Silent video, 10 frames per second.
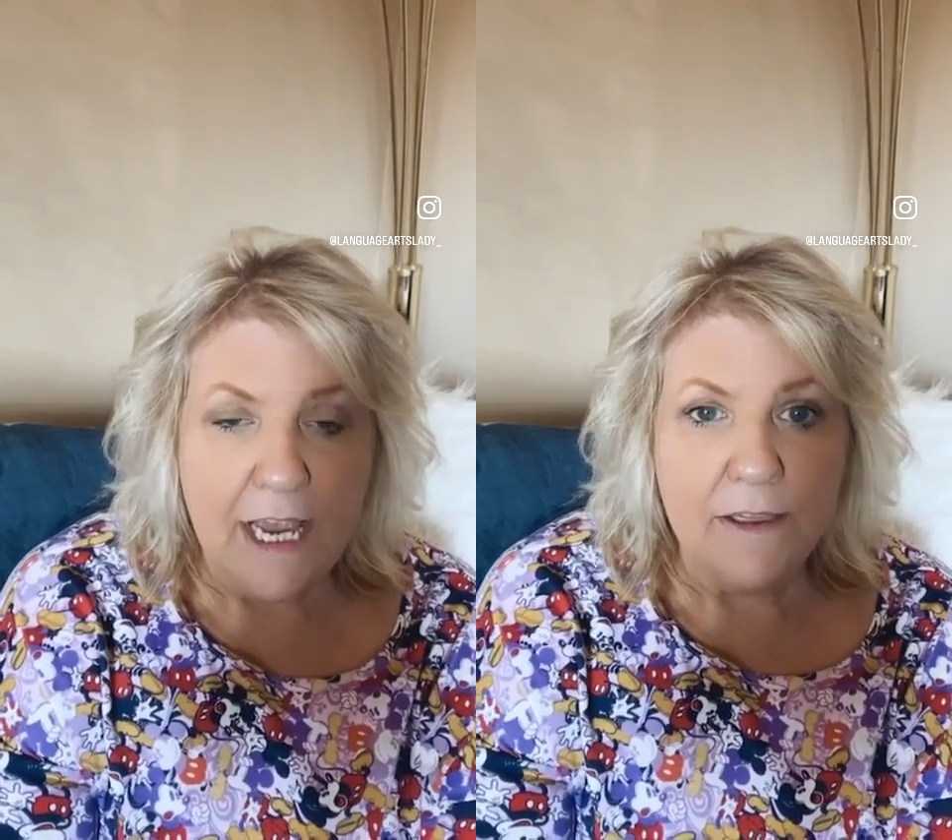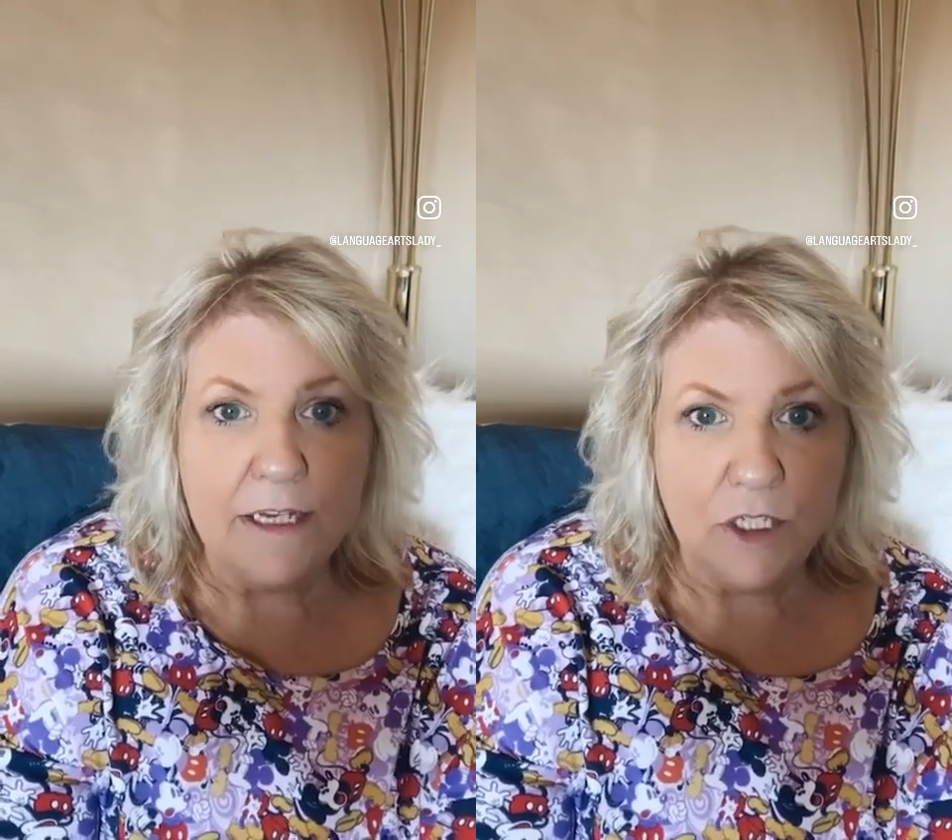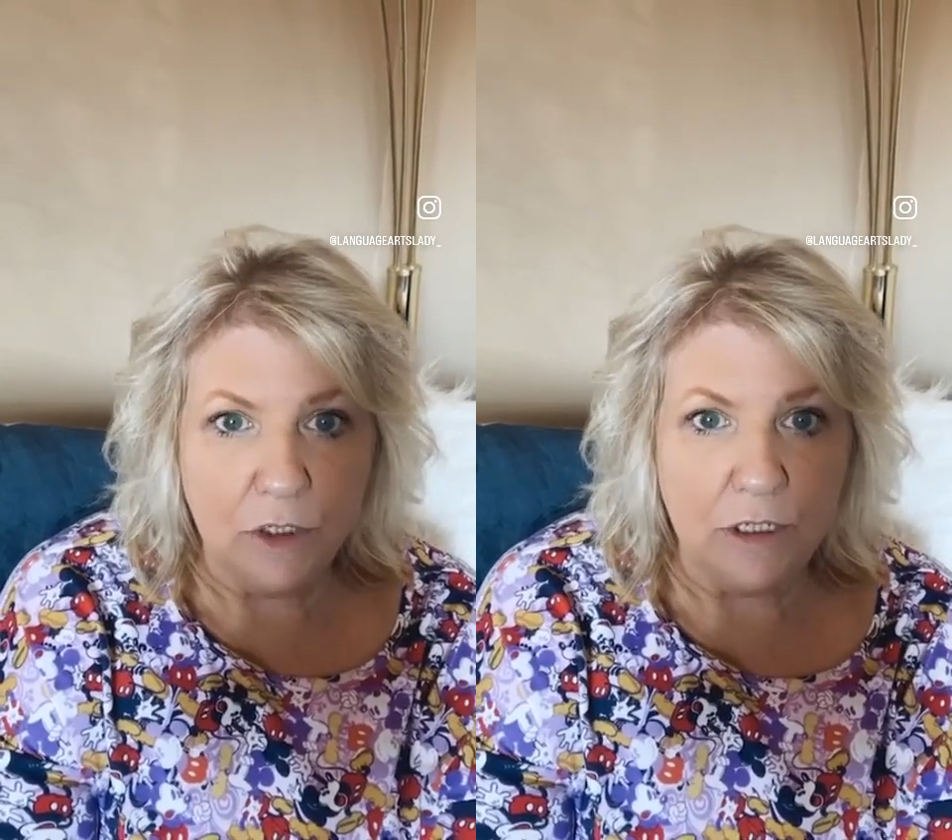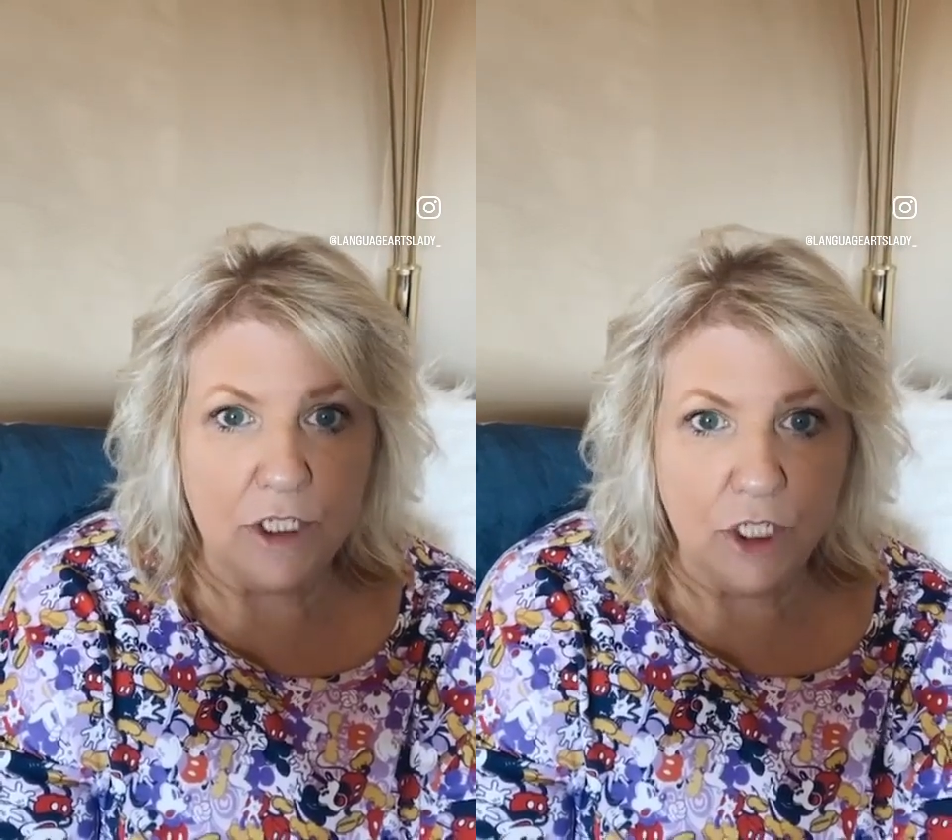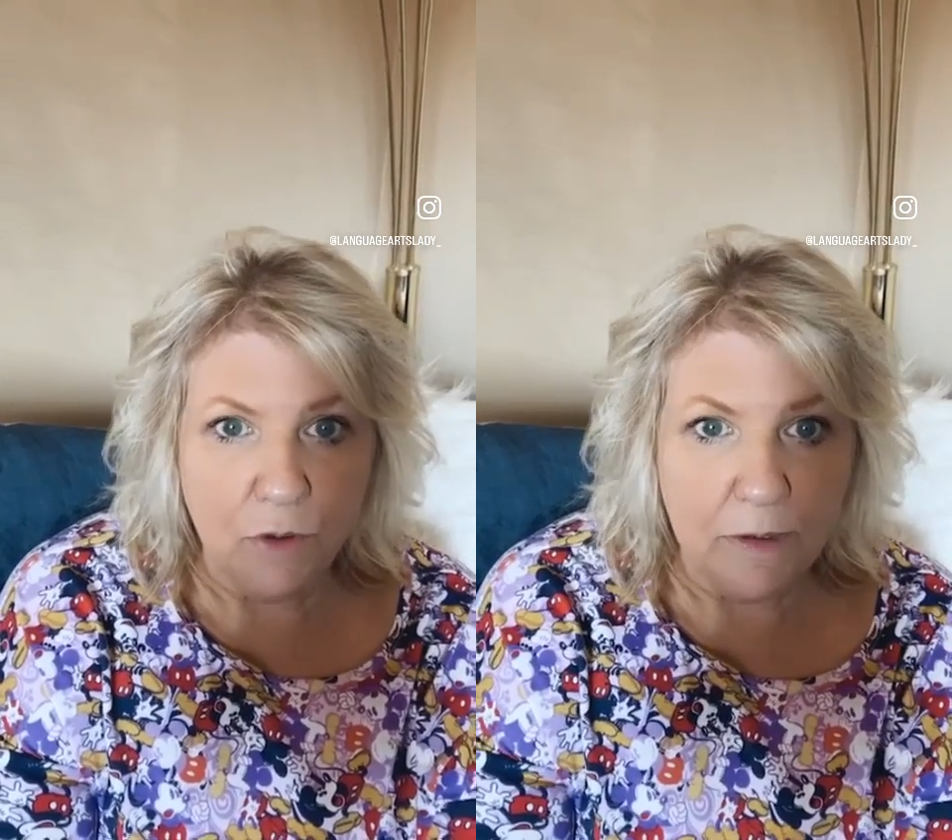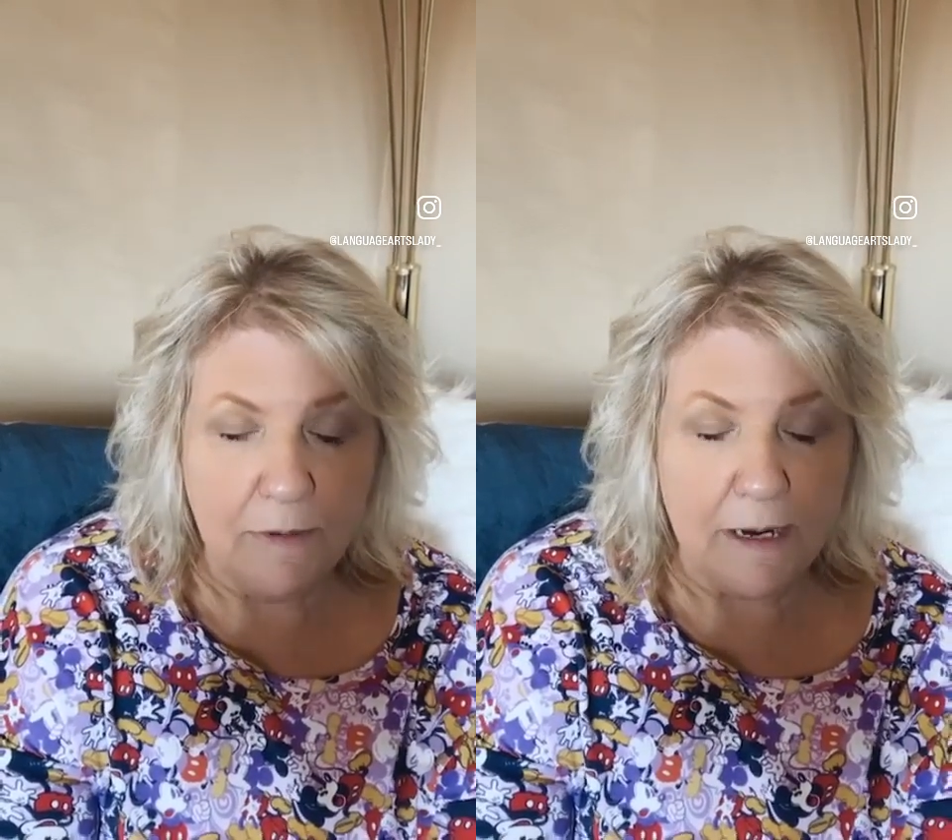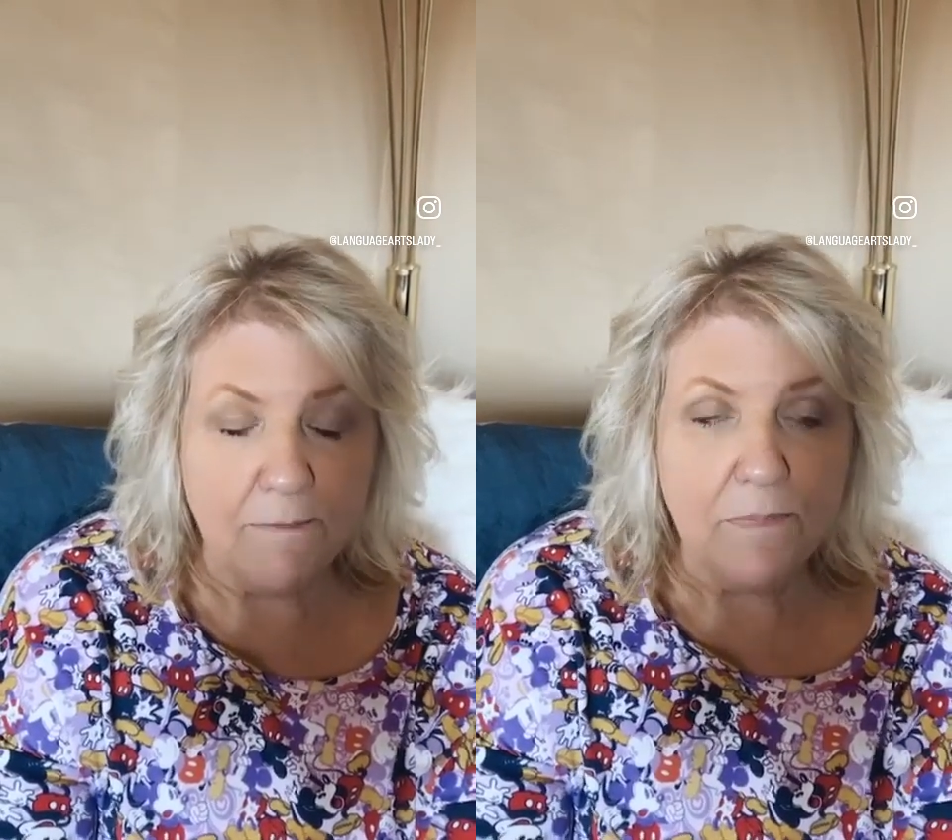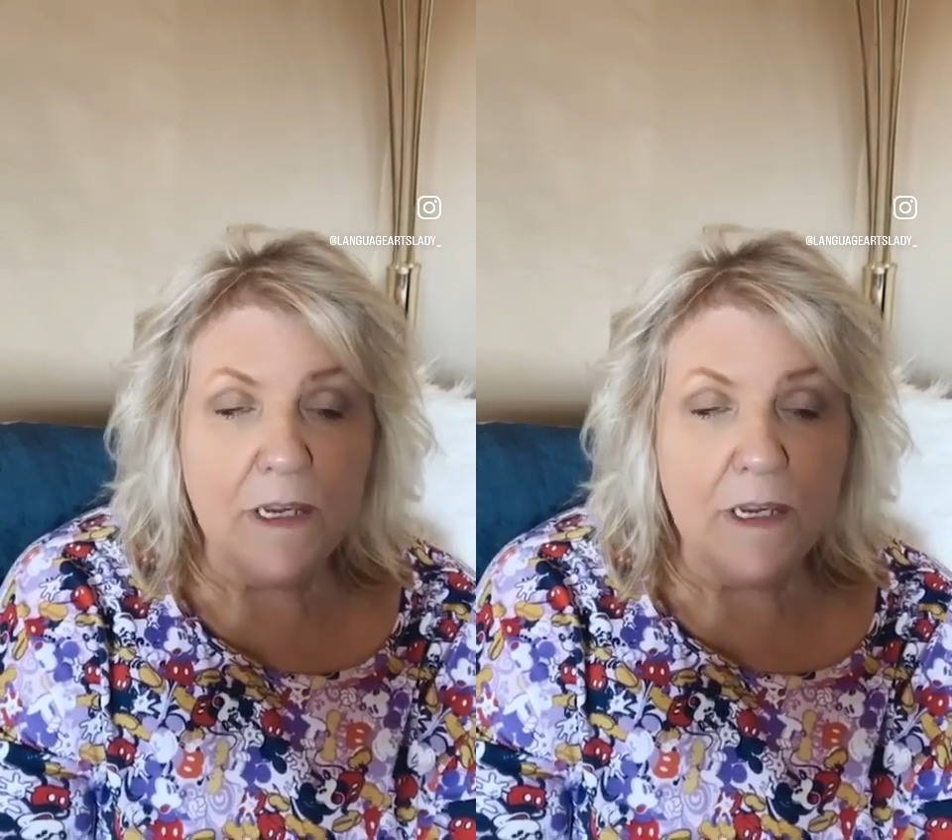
that students do with me.